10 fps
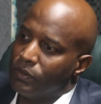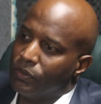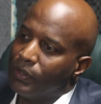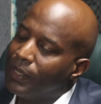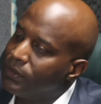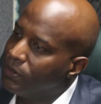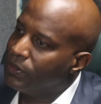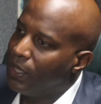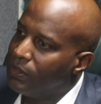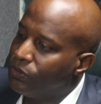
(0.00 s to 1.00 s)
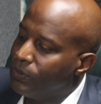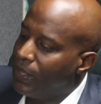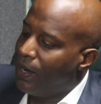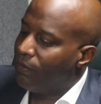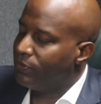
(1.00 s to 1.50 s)
So that's the challenge we
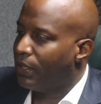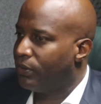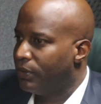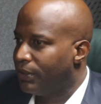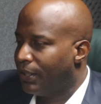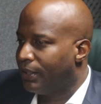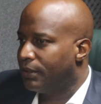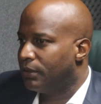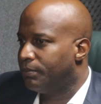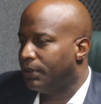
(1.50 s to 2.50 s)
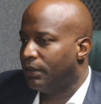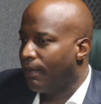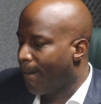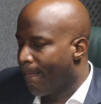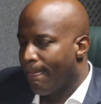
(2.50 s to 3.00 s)
have. Not only getting the
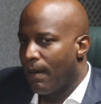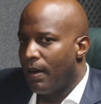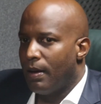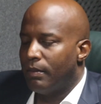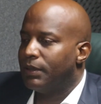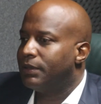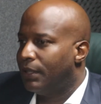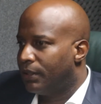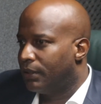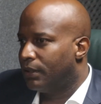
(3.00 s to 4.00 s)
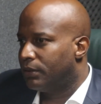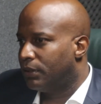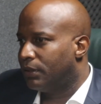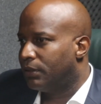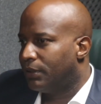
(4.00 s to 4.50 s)
pill, but taking it
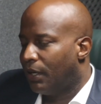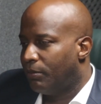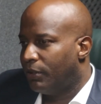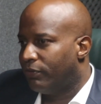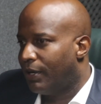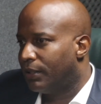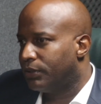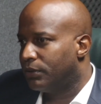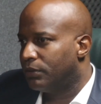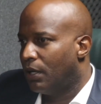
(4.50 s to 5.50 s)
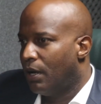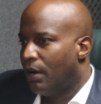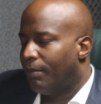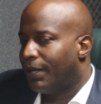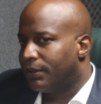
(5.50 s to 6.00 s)
in a timely fashion.
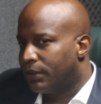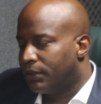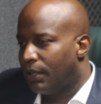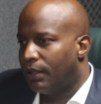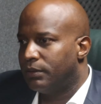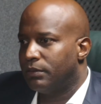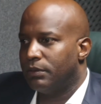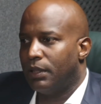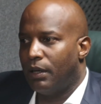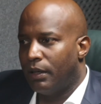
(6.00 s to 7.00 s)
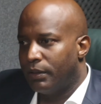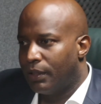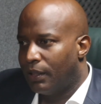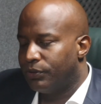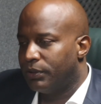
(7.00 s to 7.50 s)
But as I said, there are other
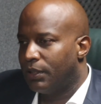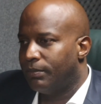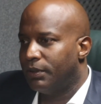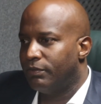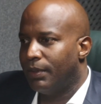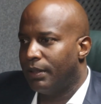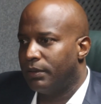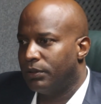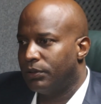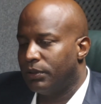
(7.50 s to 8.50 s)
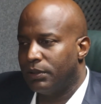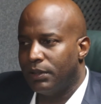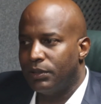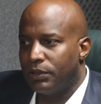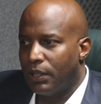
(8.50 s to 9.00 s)
contraceptive methods. There's
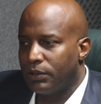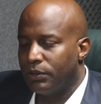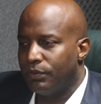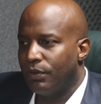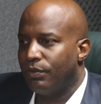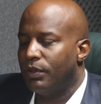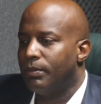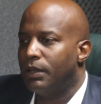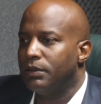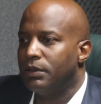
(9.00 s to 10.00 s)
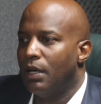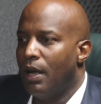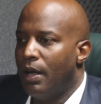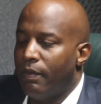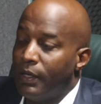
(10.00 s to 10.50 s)
an injection for 3 months.
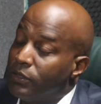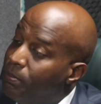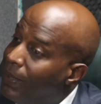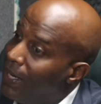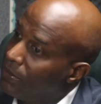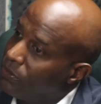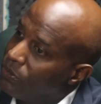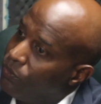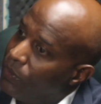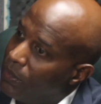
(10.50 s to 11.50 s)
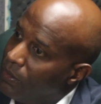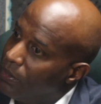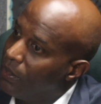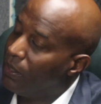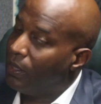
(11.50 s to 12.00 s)
There's a patch
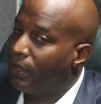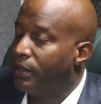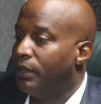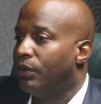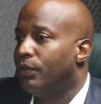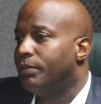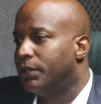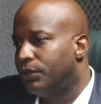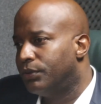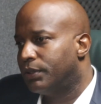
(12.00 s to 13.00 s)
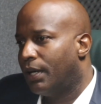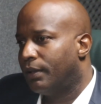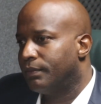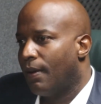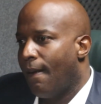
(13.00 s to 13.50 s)
weekly. A lot of young women use that.